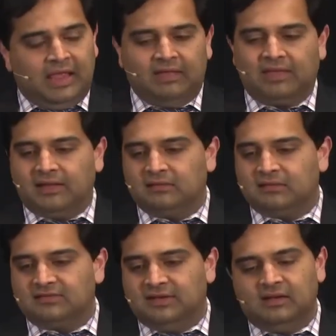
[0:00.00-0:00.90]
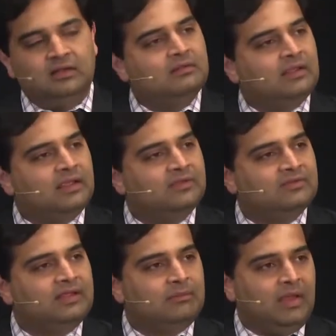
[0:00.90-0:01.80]
And that still
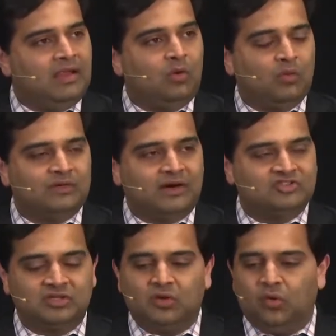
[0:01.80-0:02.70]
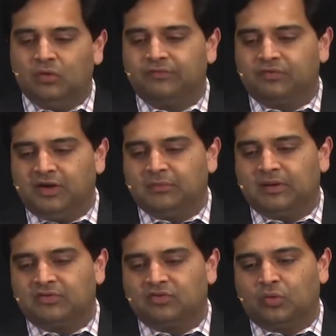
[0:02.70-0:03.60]
is the main overarching goal of treatment.